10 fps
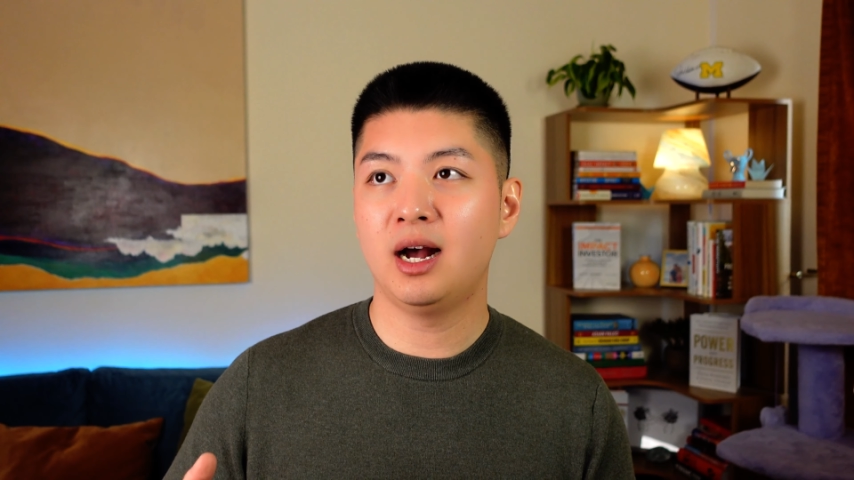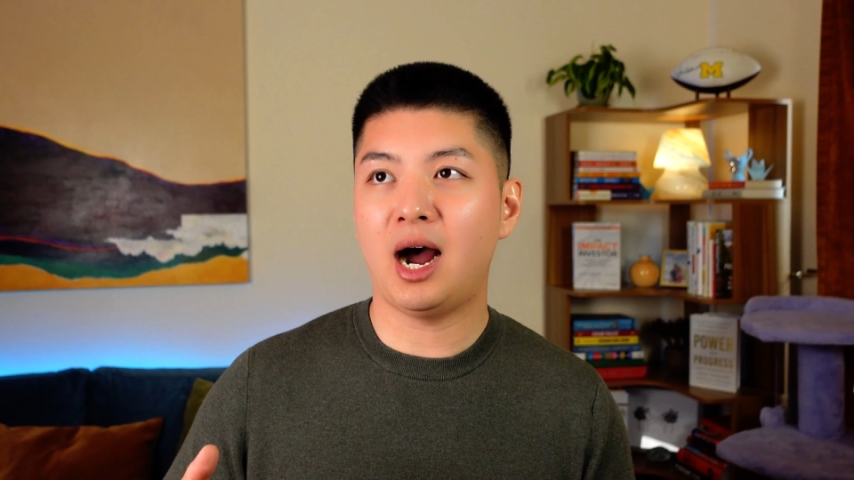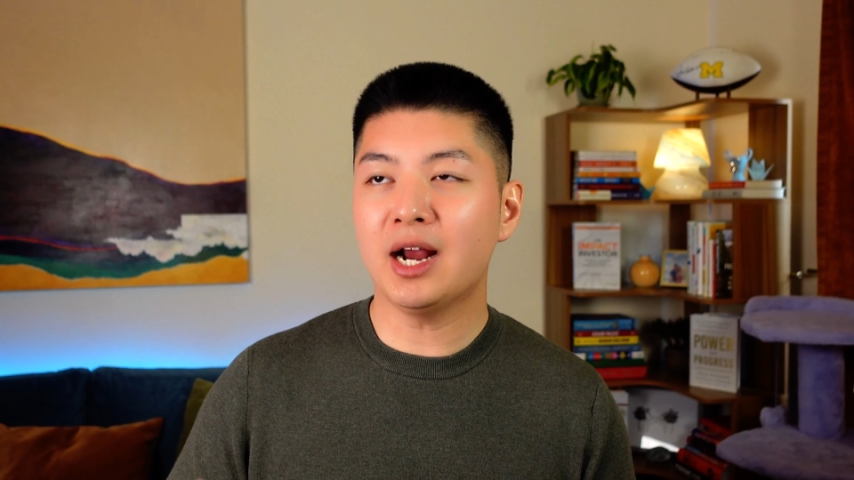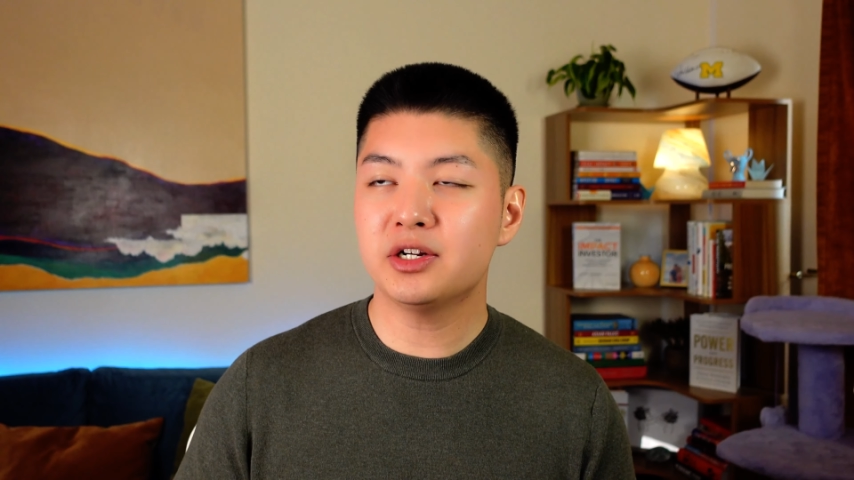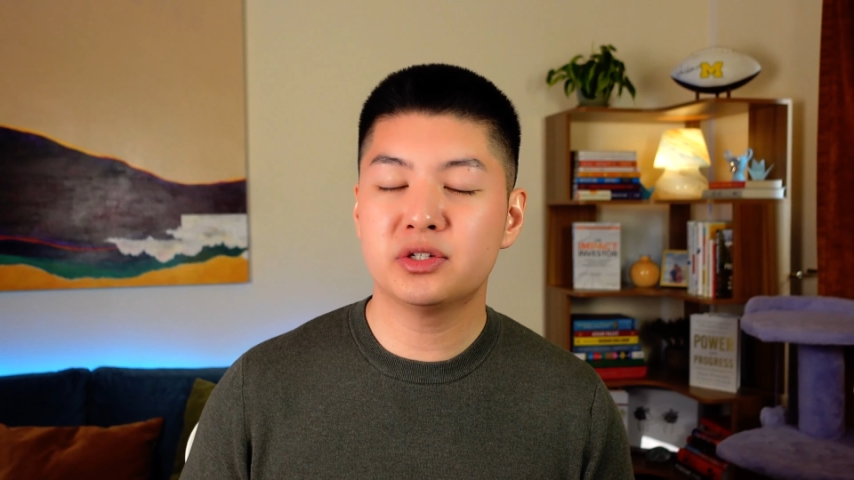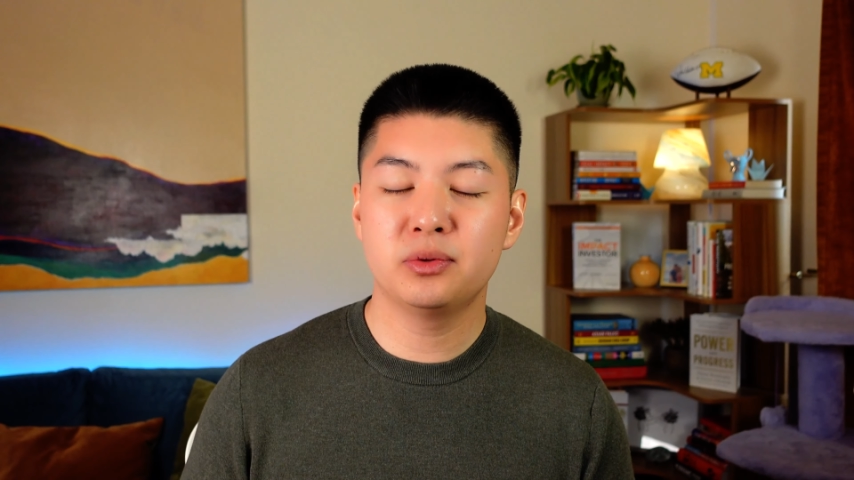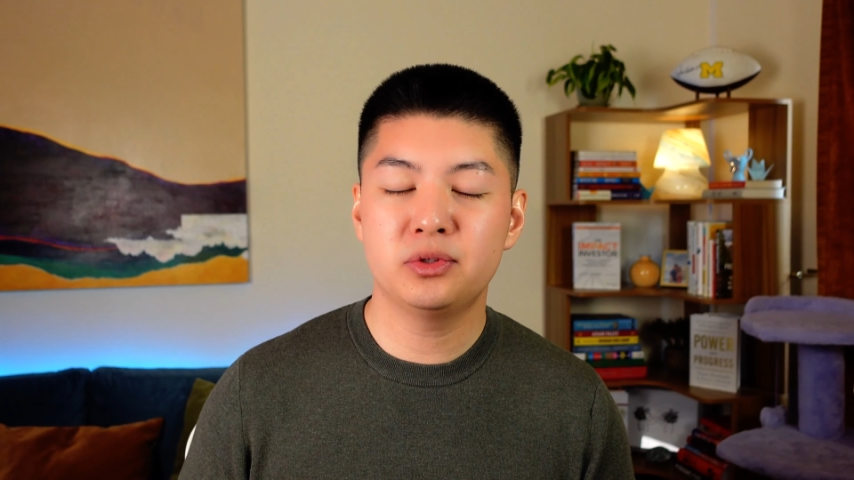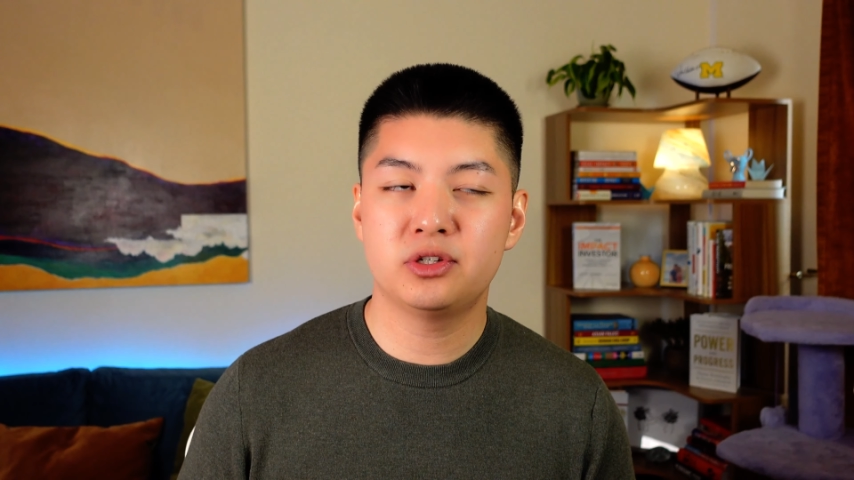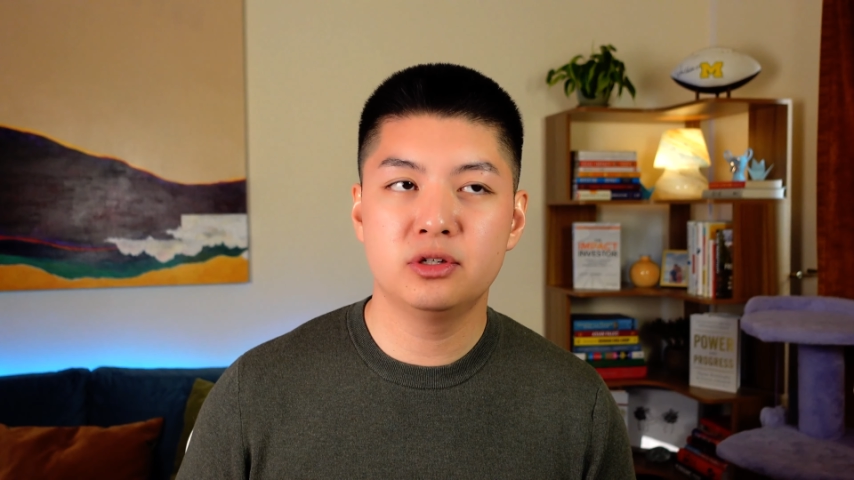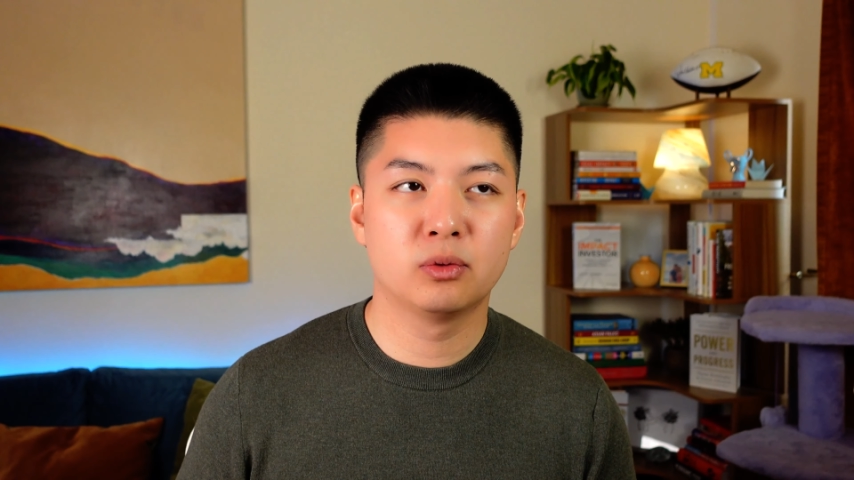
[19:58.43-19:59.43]
I just don't
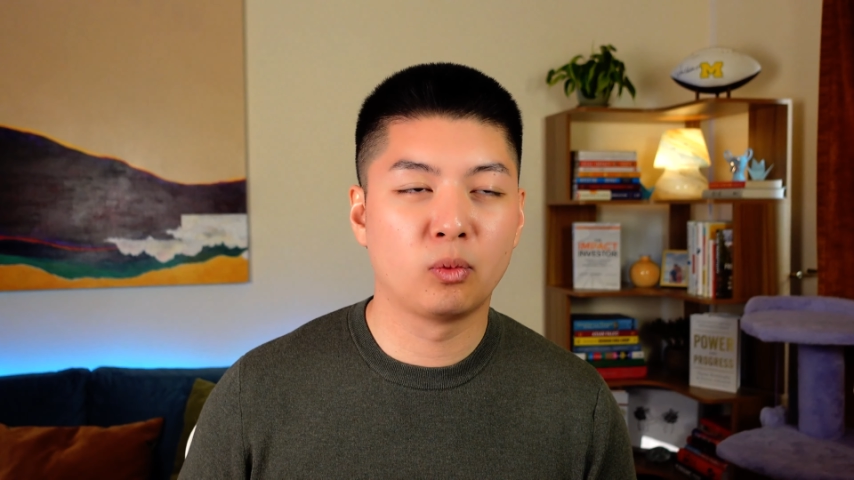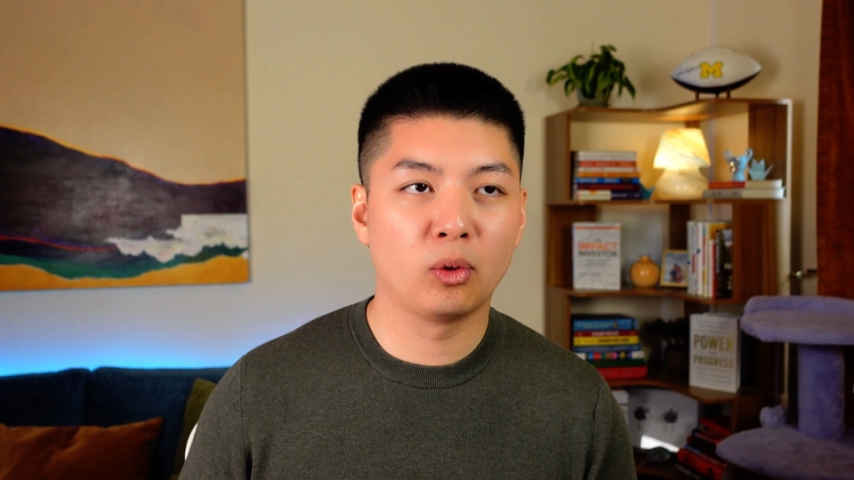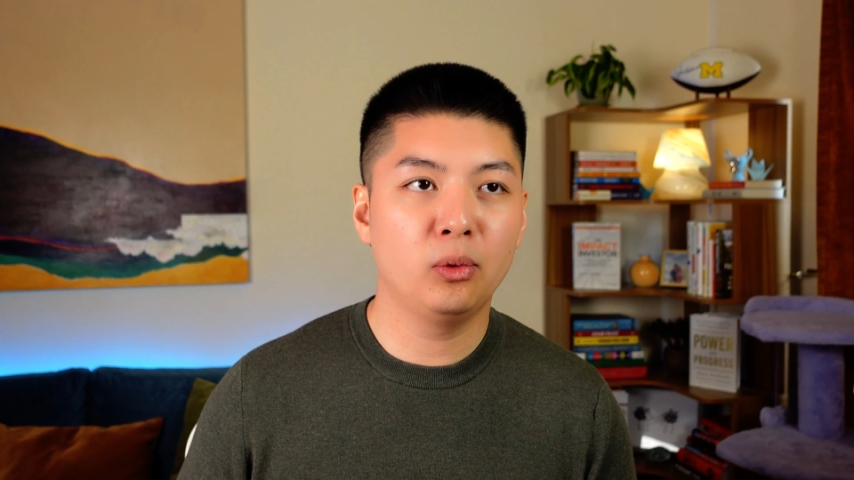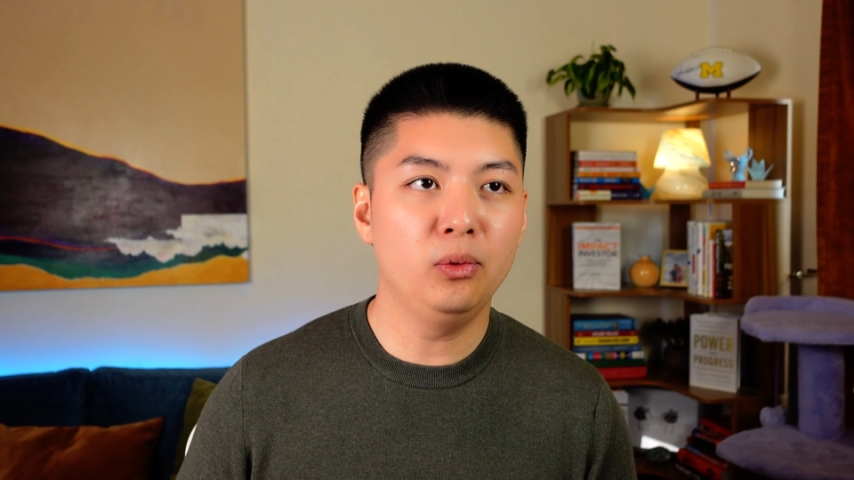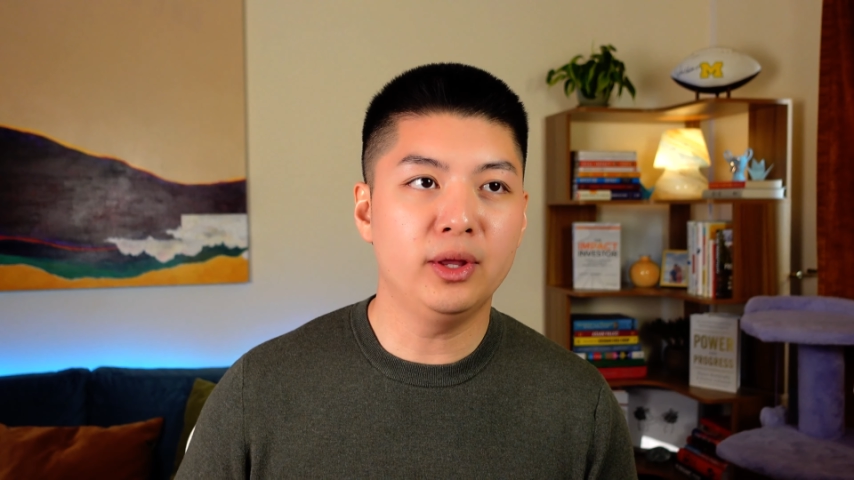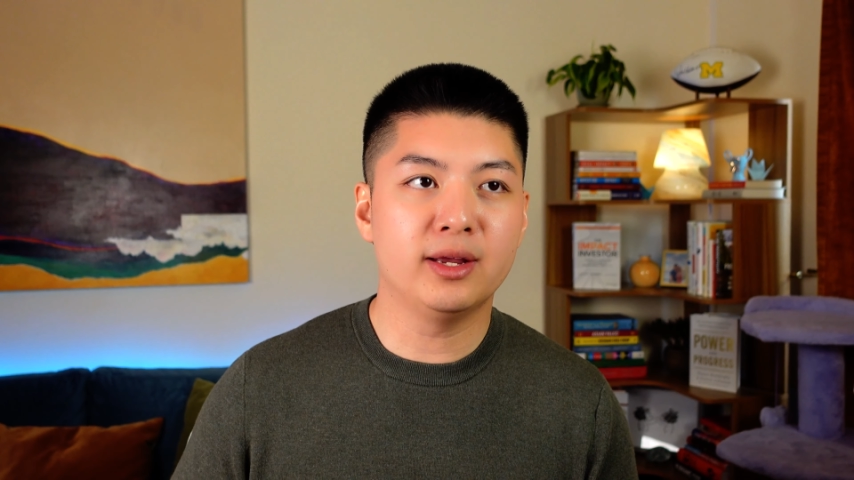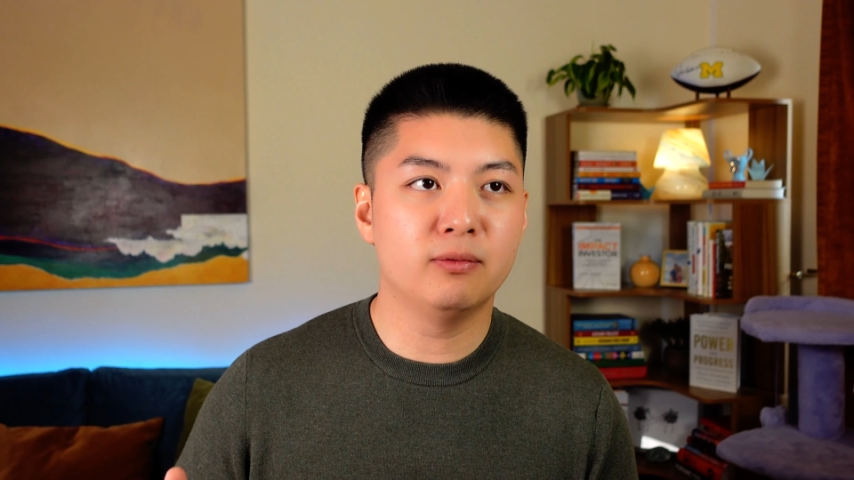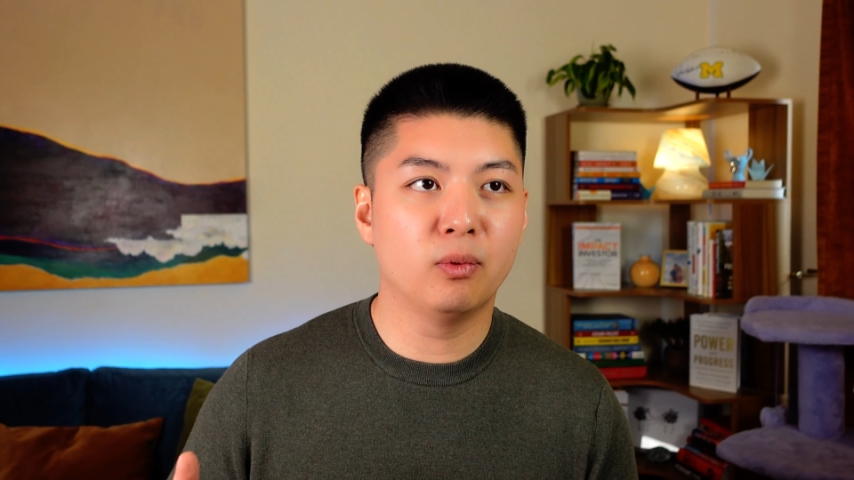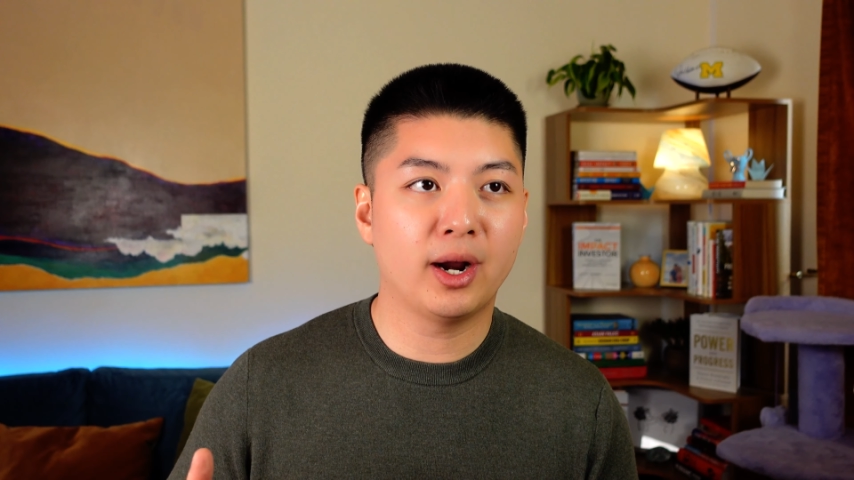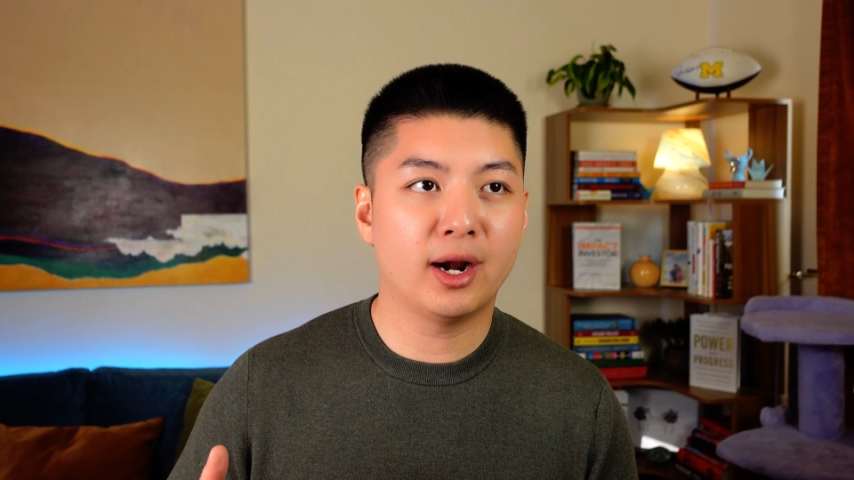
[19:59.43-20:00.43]
see a world in
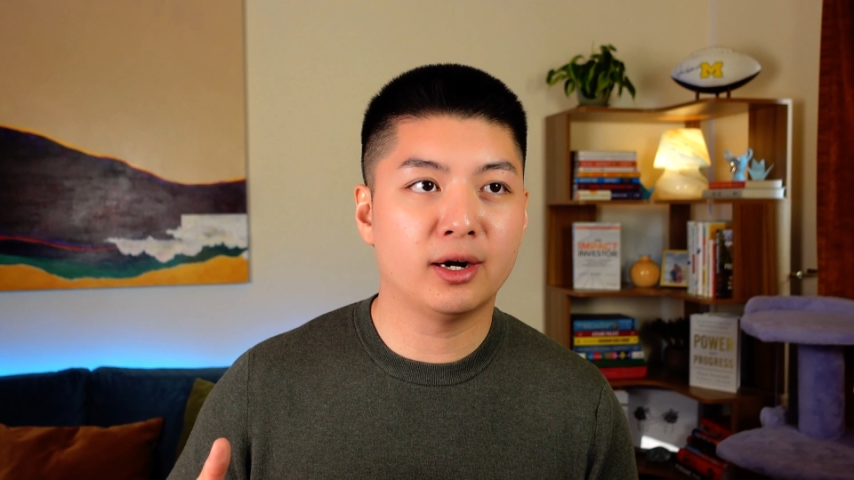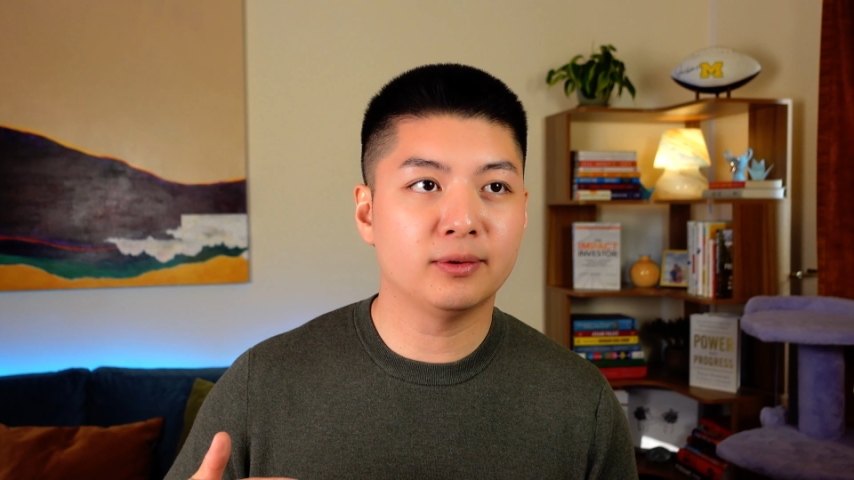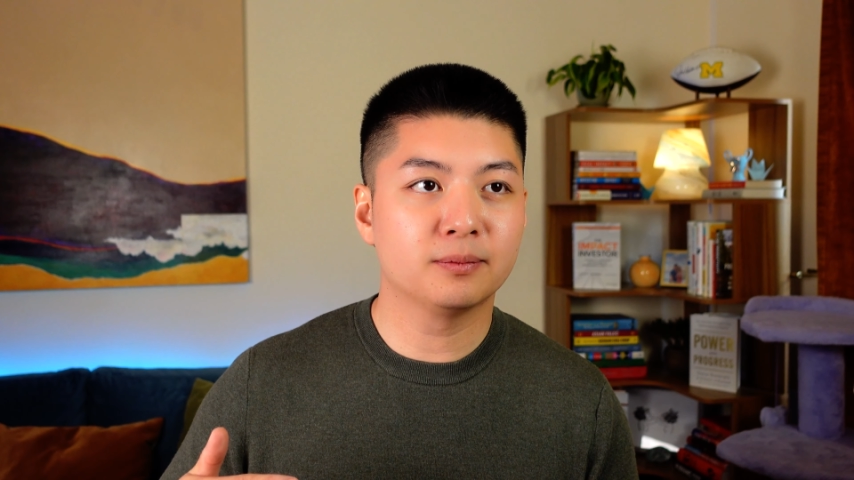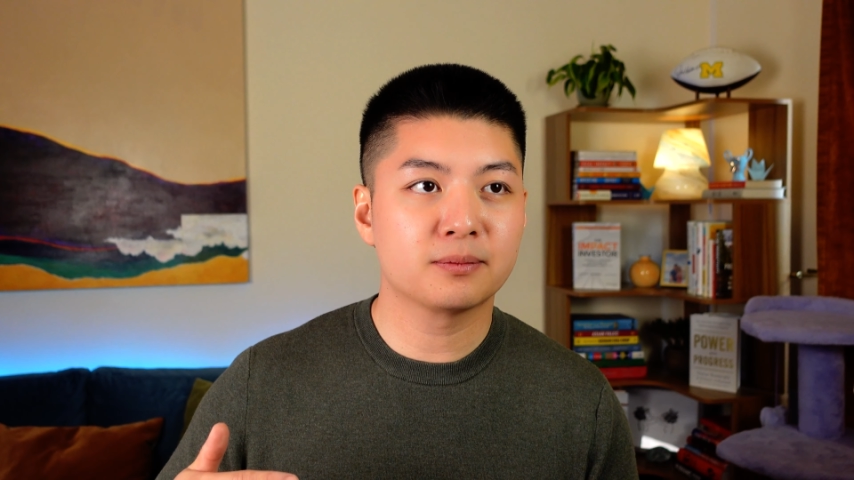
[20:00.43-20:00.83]
where